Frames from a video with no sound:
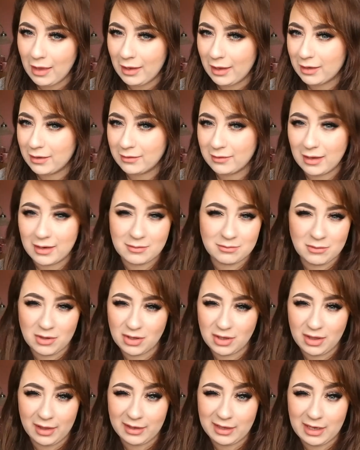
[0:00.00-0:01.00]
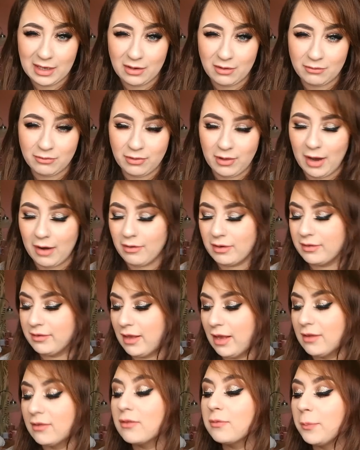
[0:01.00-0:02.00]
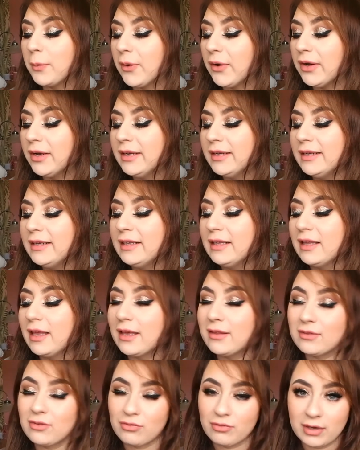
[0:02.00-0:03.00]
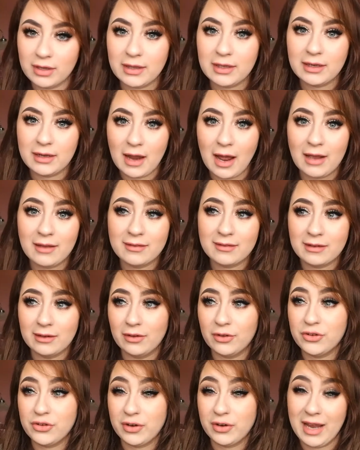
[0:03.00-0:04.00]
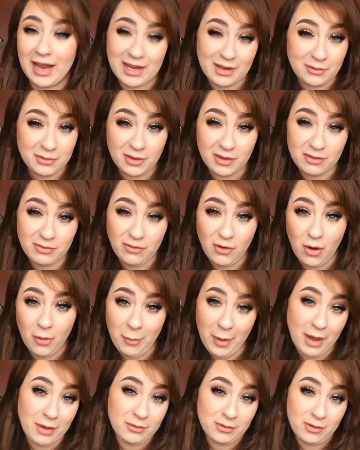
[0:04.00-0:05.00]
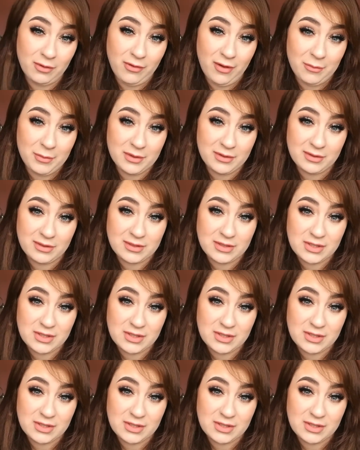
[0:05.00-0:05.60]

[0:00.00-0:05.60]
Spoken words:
Like I said, I'm not that keen on flowery scents, but it's a really nice little treat, and it was only £4 off Amazon.